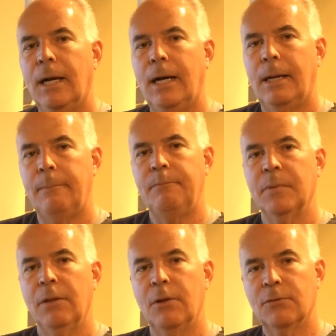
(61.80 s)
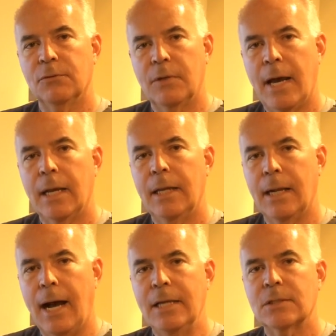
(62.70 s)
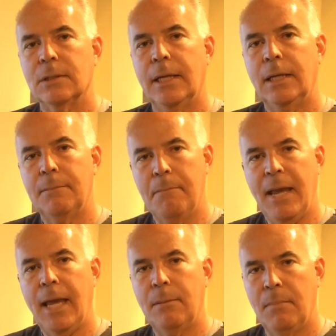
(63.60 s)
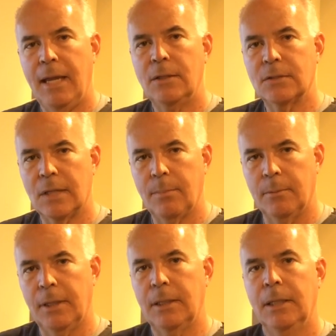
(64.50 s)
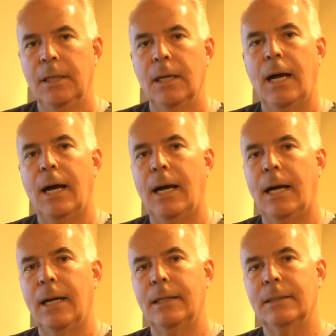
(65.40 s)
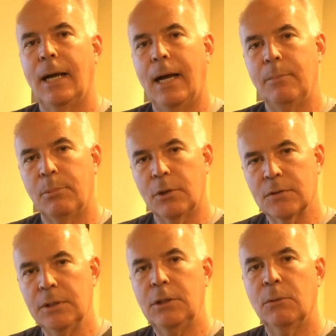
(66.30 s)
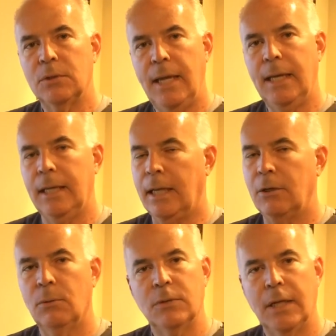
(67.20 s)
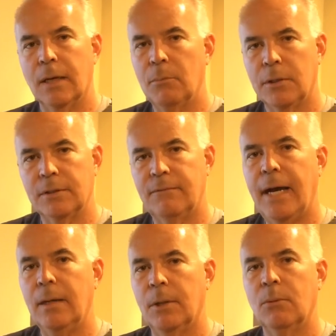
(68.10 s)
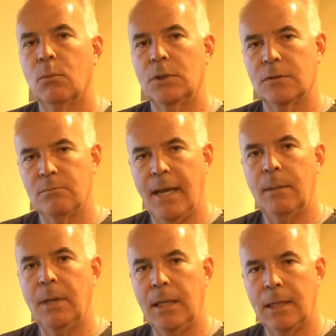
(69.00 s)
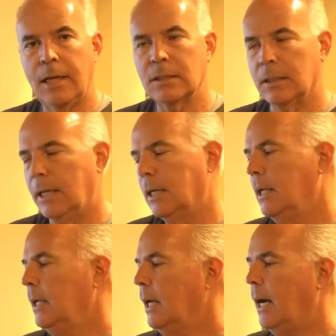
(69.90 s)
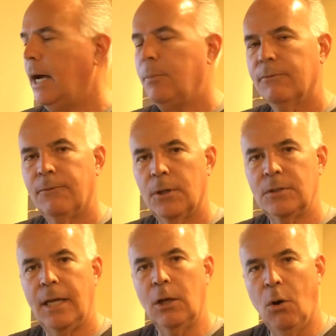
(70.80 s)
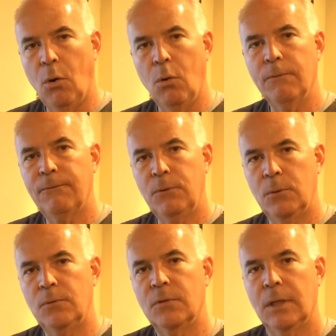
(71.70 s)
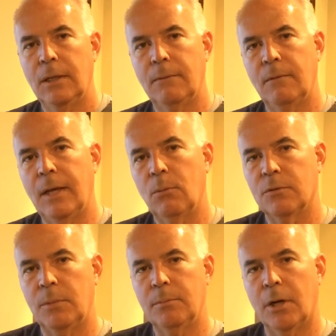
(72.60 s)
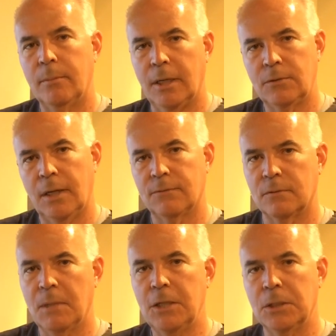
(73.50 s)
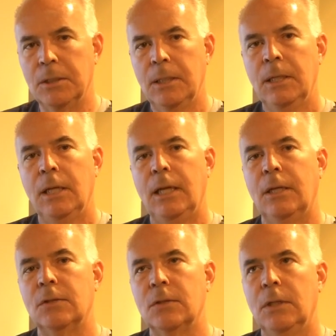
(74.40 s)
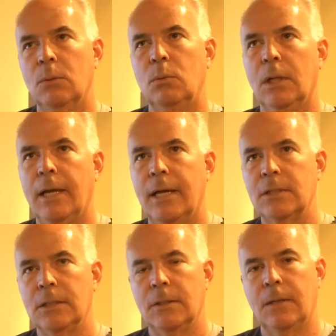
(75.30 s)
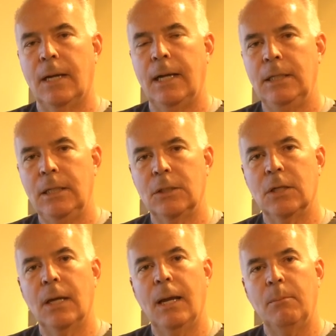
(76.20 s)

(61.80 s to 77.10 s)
Um, this is not an isolated man-made supplement. Uh, I personally don't take any. I don't take a multivitamin, which is man-made and isolated. I prefer to take whole foods, and that was a big part of my transformation, is realizing that I needed to